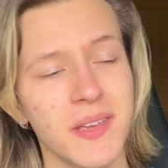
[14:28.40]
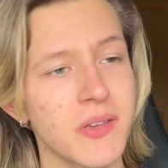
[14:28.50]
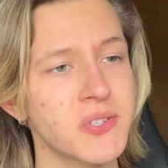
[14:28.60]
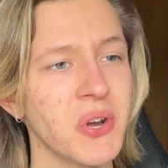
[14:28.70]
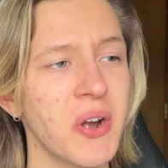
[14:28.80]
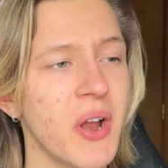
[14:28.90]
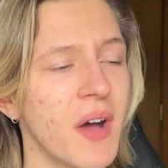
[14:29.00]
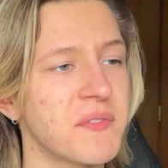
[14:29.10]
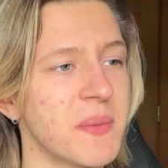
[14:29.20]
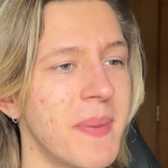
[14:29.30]
Starting
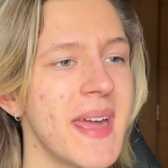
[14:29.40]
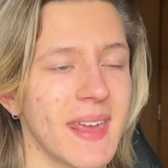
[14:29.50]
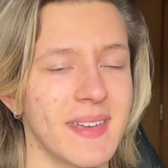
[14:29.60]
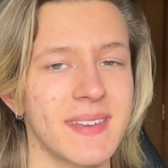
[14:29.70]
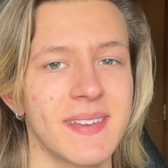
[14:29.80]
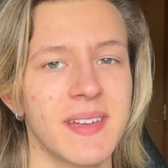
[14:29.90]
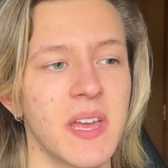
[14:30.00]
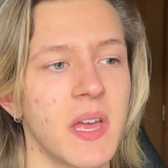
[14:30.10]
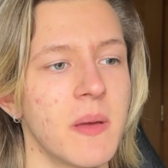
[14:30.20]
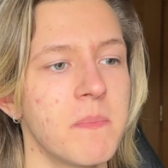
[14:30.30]
off with a bang.
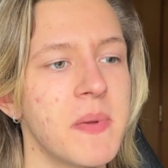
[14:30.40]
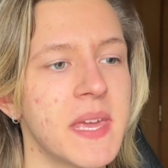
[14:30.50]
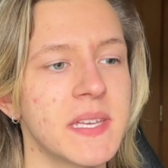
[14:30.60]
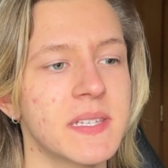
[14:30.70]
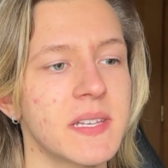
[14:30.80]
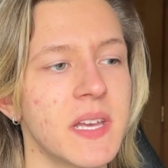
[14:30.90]
Because